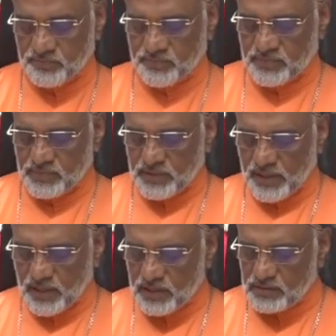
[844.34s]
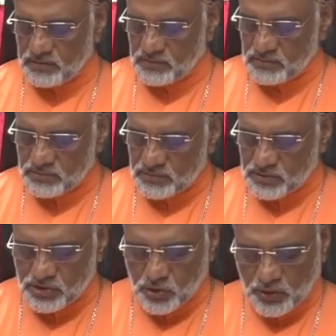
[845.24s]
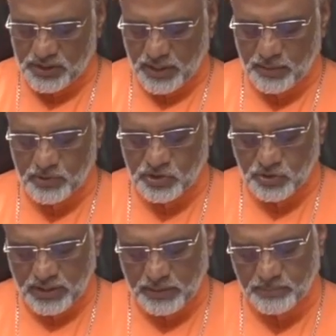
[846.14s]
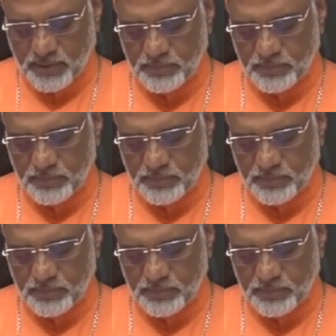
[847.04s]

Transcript: They are not able to keep up